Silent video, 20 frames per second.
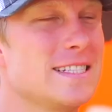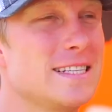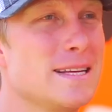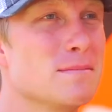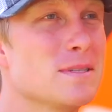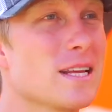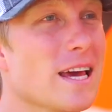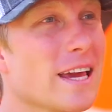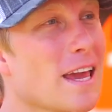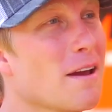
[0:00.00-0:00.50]

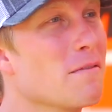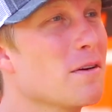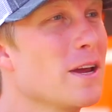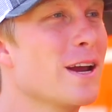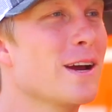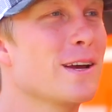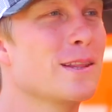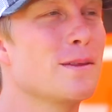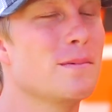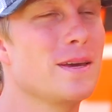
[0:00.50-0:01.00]
seems like every
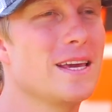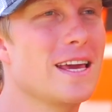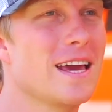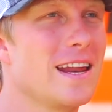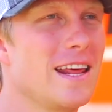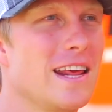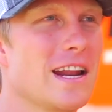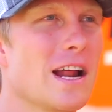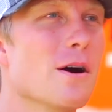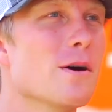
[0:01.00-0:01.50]
year at the
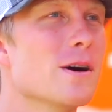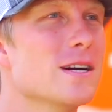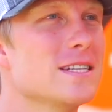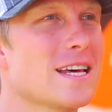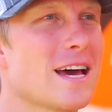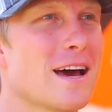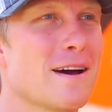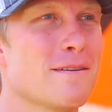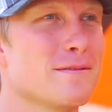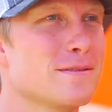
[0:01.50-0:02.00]
beginning I always
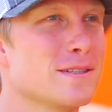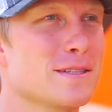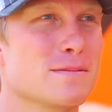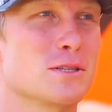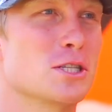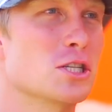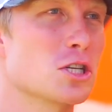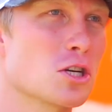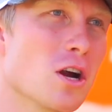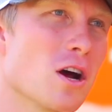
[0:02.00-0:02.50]
have some
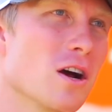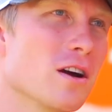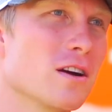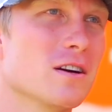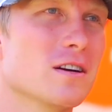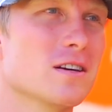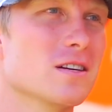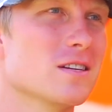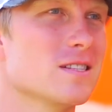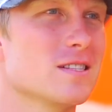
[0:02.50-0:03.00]

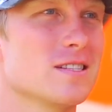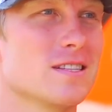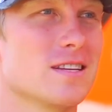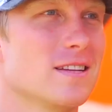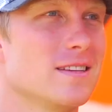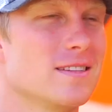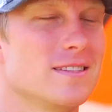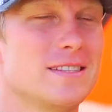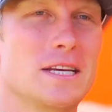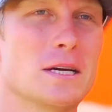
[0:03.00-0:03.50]
struggles
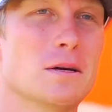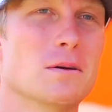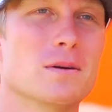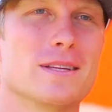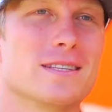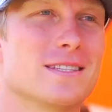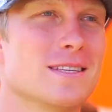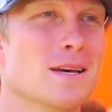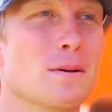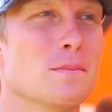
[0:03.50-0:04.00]
and deal
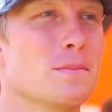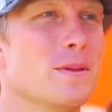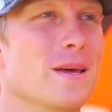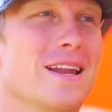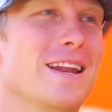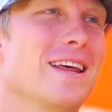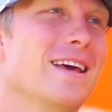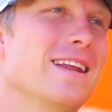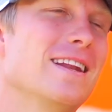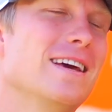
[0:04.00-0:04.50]
with
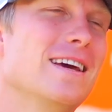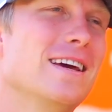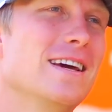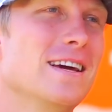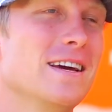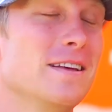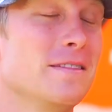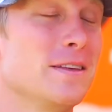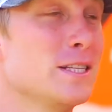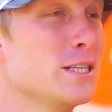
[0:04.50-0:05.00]
something, and
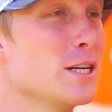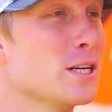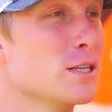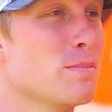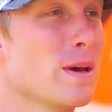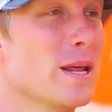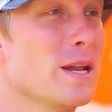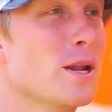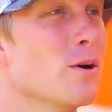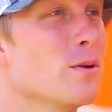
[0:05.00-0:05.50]
this year's
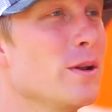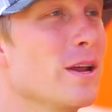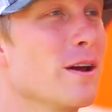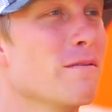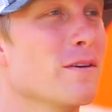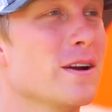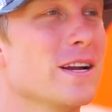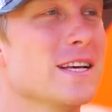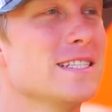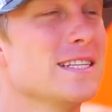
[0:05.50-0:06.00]
been no
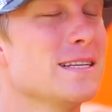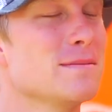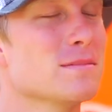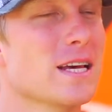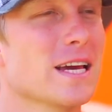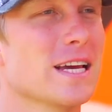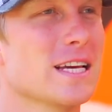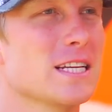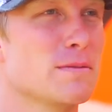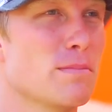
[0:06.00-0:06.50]
different. It seems
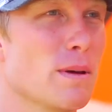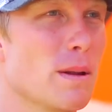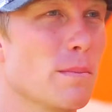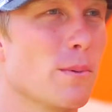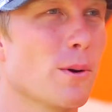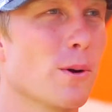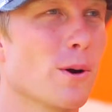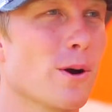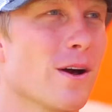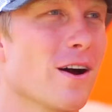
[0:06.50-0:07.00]
like it's been
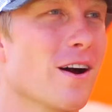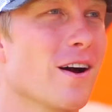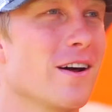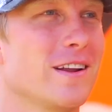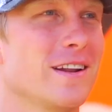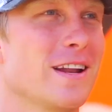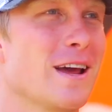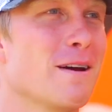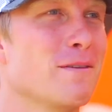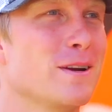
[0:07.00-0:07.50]
poured on
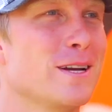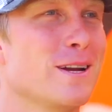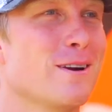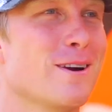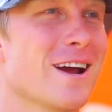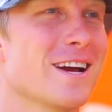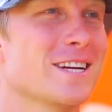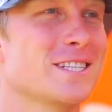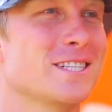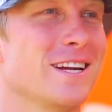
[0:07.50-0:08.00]
in every
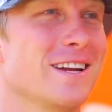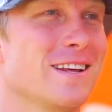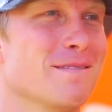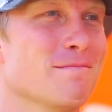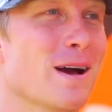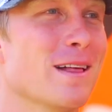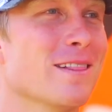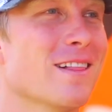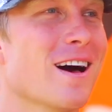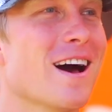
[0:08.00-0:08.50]
direction in
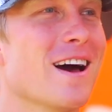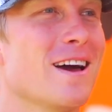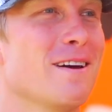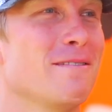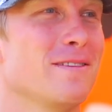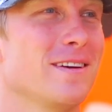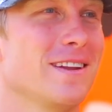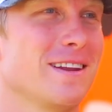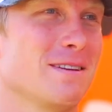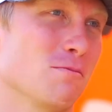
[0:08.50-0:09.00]
my
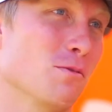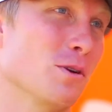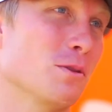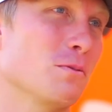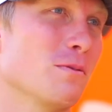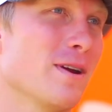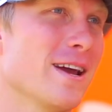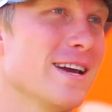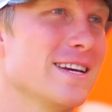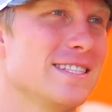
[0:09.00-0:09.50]
life and
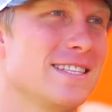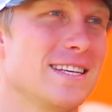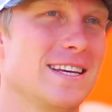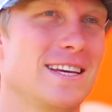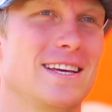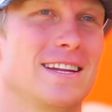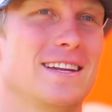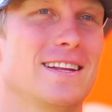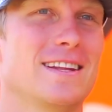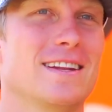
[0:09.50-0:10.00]
with
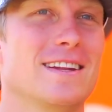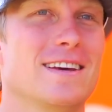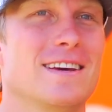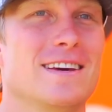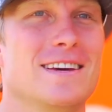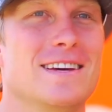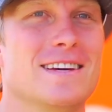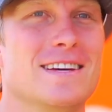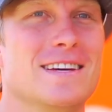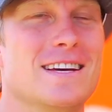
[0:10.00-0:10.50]
racing, and
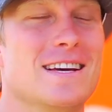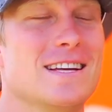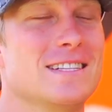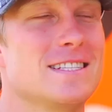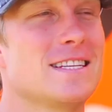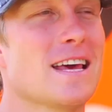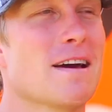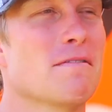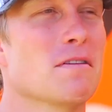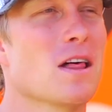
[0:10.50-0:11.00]

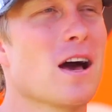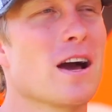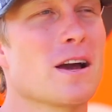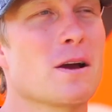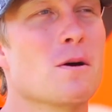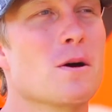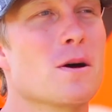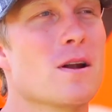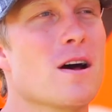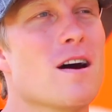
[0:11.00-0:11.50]
just have a lot
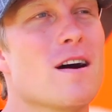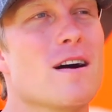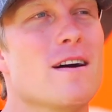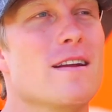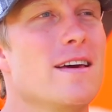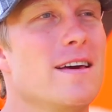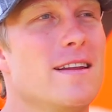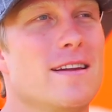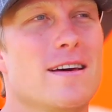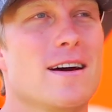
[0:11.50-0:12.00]
going on,
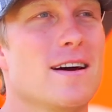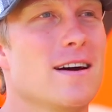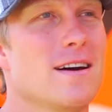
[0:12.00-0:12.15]
and